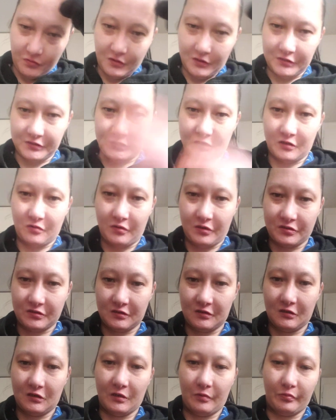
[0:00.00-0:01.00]
why I started
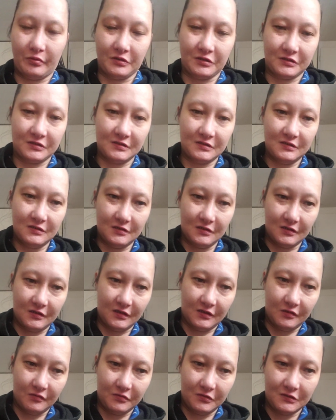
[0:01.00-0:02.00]
watching like Placidia
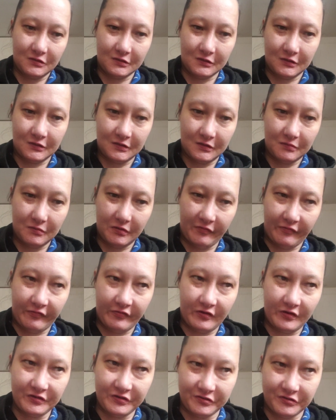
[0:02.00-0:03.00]
again was because before
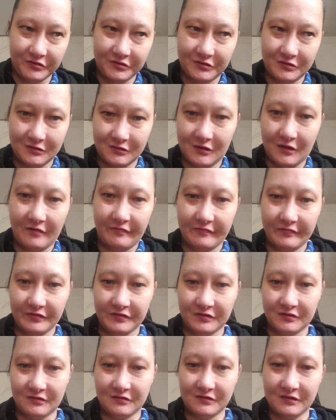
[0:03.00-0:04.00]
I used to see her every
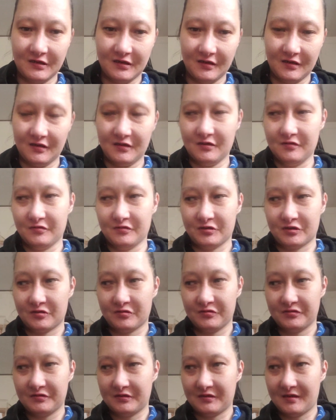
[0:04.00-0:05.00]
single day, and then when she
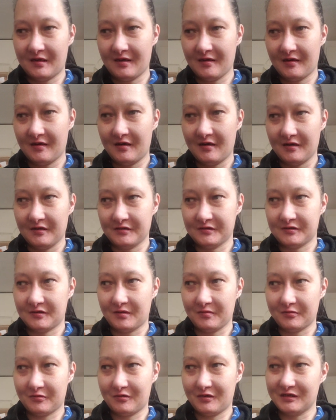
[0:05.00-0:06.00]
was with that guy, I
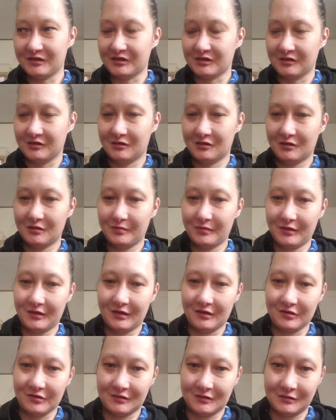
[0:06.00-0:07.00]
stopped watching her. But
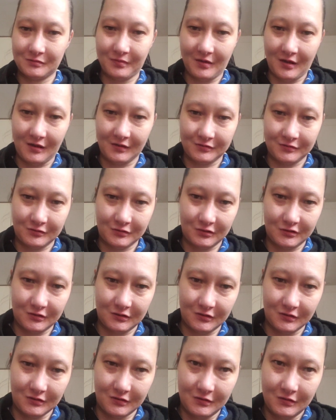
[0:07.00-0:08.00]
now she's
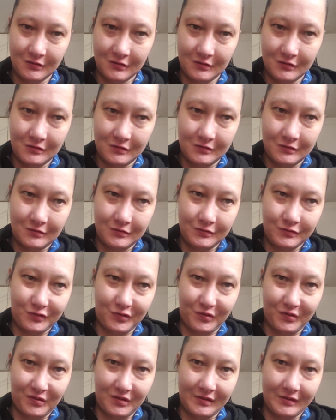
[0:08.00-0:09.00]
after
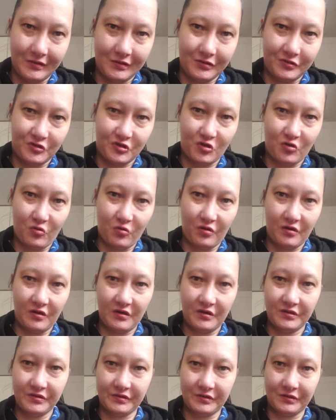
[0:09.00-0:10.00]
doing
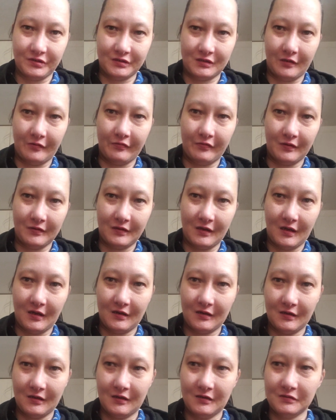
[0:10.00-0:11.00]
chores and stuff like that
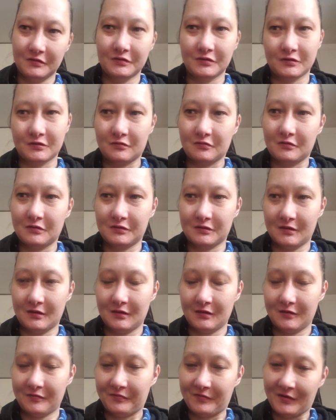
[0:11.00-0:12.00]
again. So it's
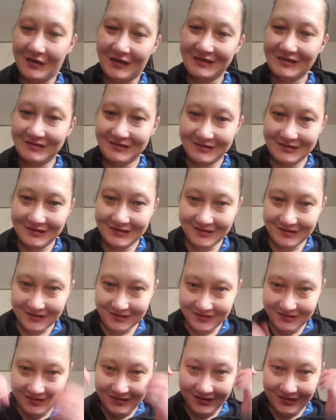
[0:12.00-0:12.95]
like finally,